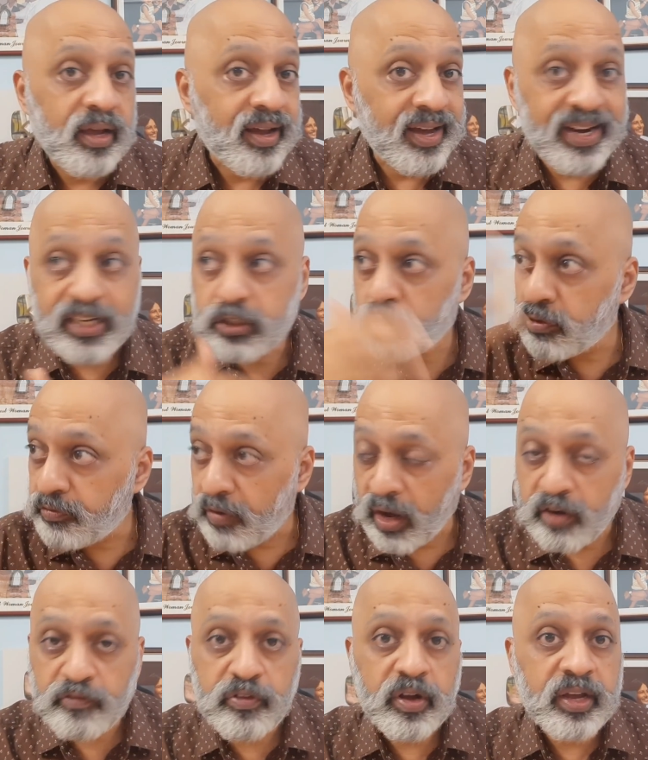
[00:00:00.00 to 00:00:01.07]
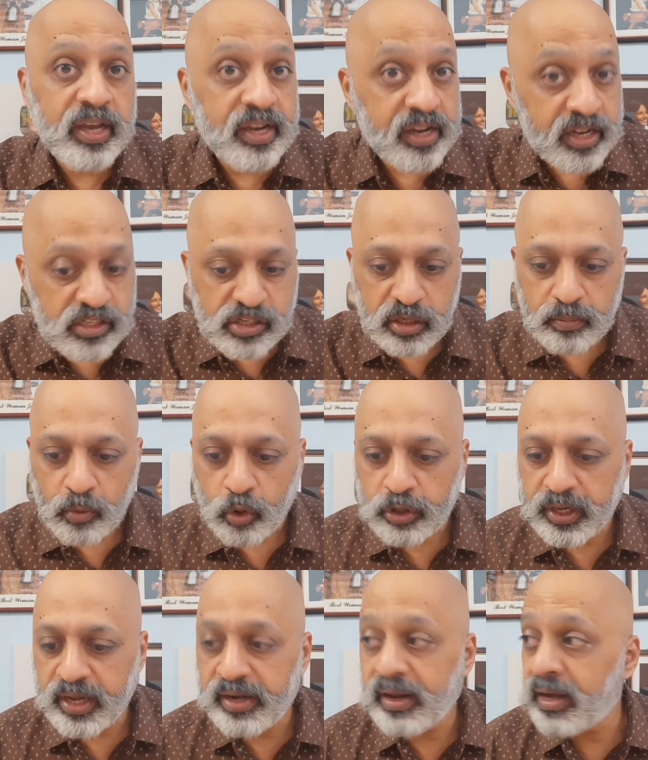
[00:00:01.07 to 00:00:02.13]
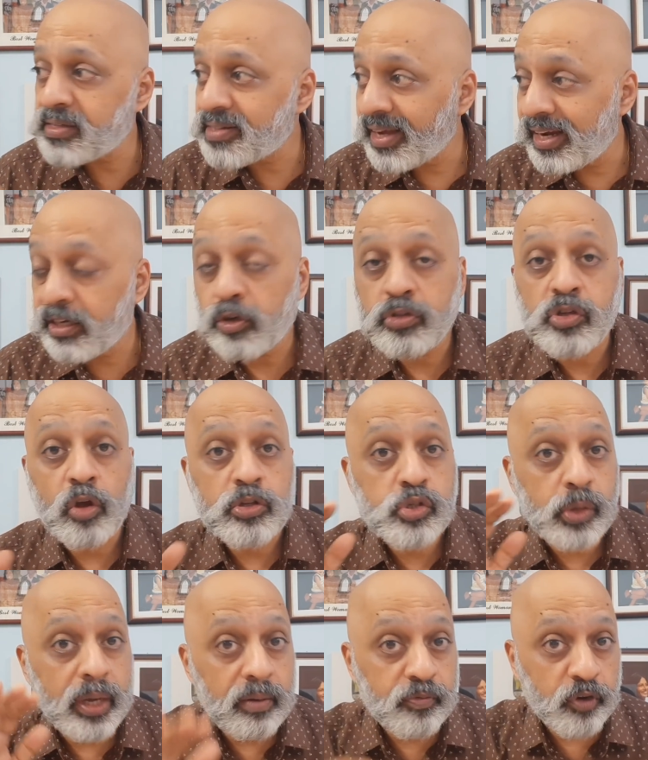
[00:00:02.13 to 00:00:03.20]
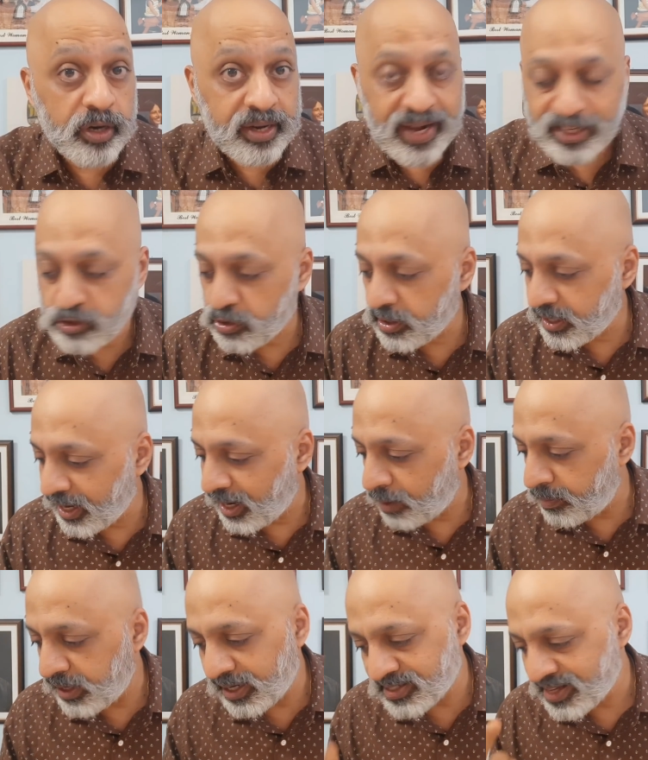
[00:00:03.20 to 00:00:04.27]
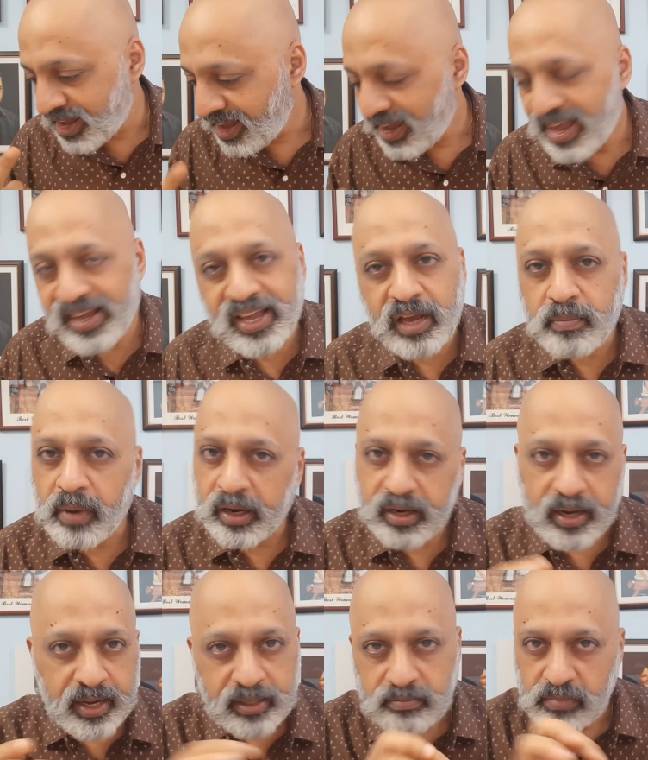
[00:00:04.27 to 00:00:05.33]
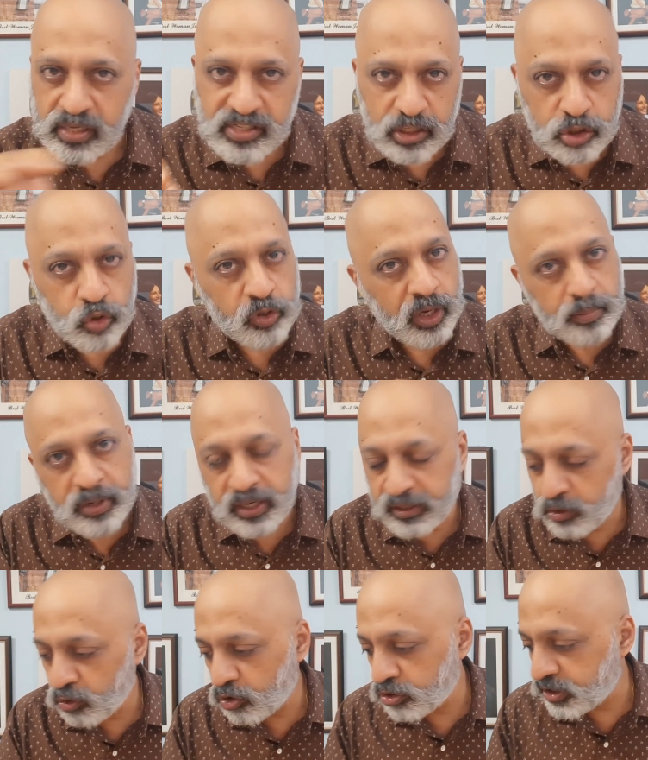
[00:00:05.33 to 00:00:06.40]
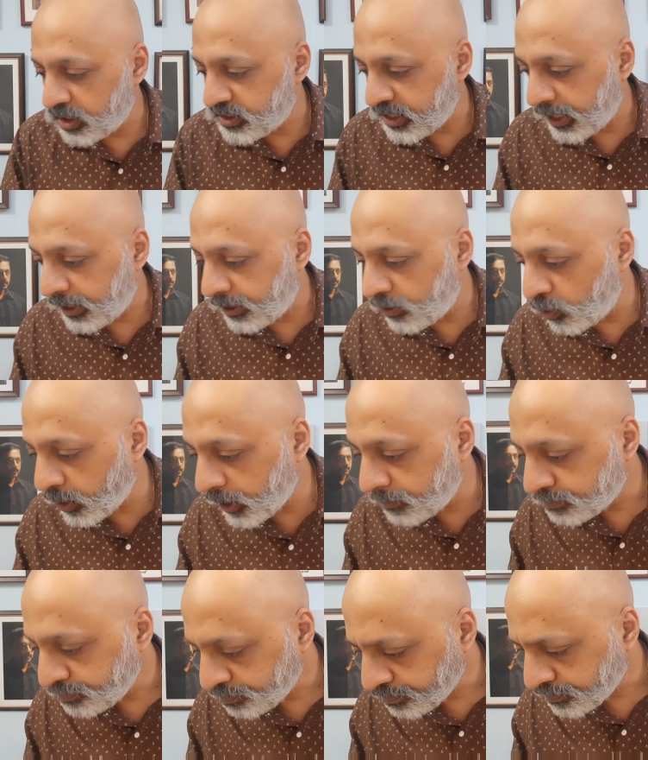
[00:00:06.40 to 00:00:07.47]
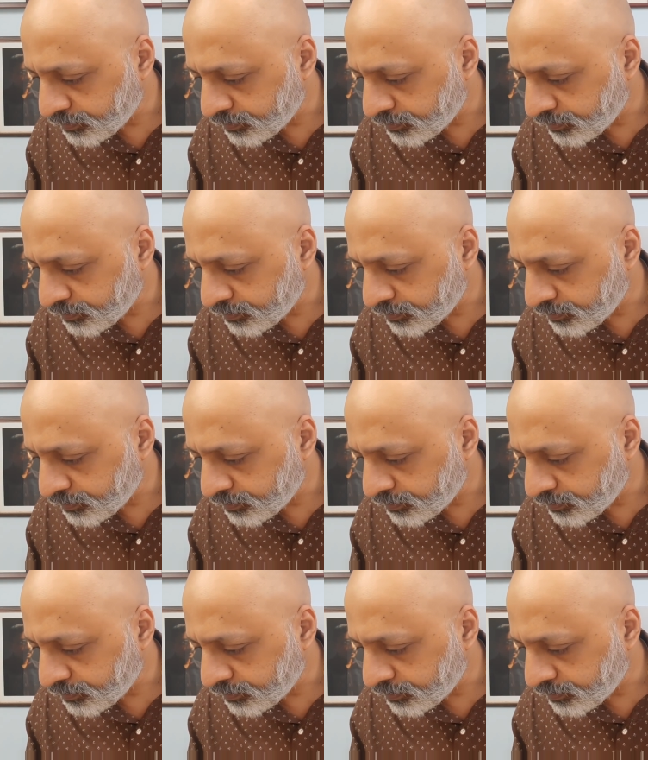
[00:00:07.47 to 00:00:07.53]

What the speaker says: Connects to far-flung areas, remote areas. It is also helpful in natural calamities. Ek-ek mark ka hai, isse chota bhi likh do to chal jayega. Okay.